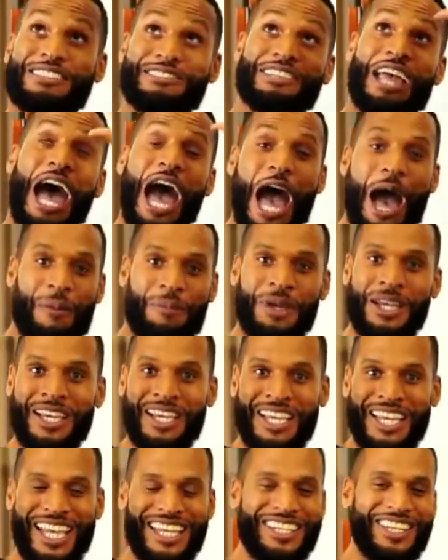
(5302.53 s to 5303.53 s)
stop.
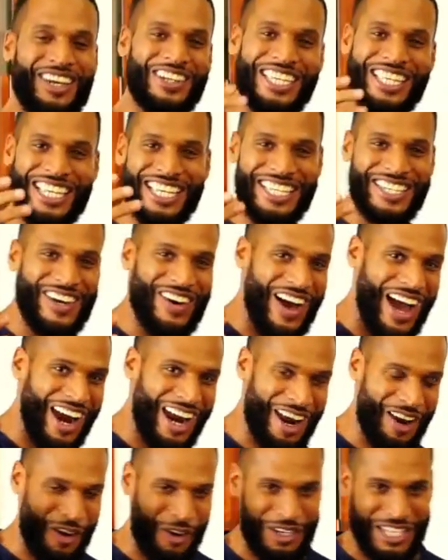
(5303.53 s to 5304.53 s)
And no, he didn't know. I
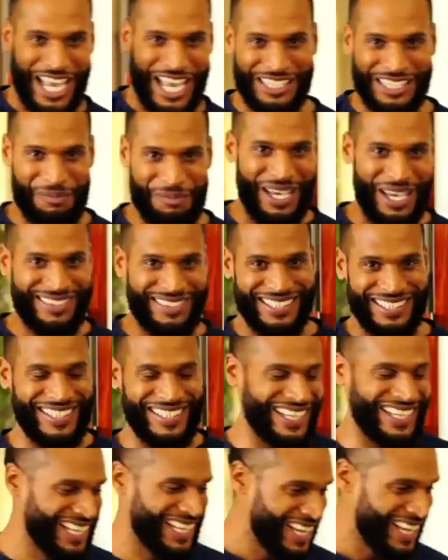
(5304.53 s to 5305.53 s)
had already got the message.
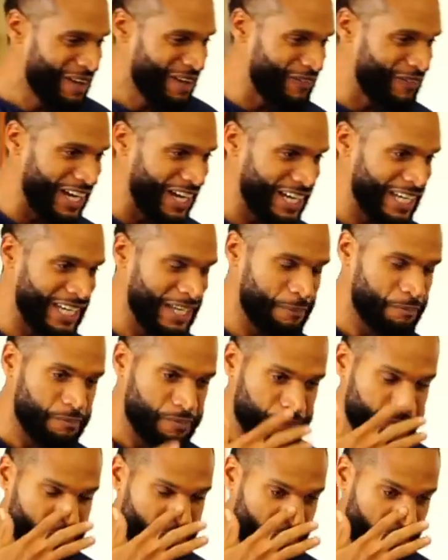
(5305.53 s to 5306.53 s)
But
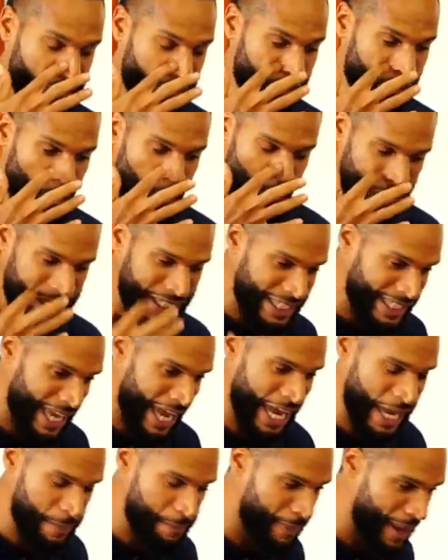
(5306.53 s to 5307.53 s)
when he
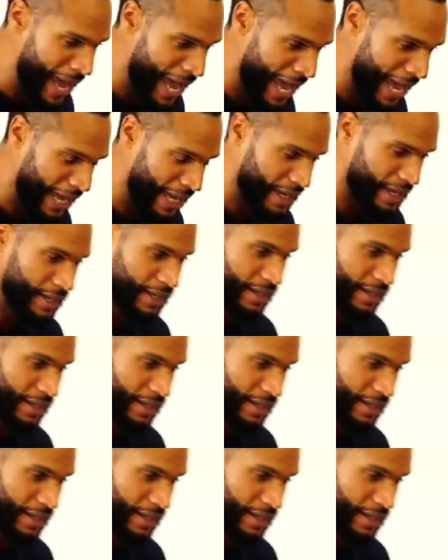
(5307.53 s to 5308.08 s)
came back,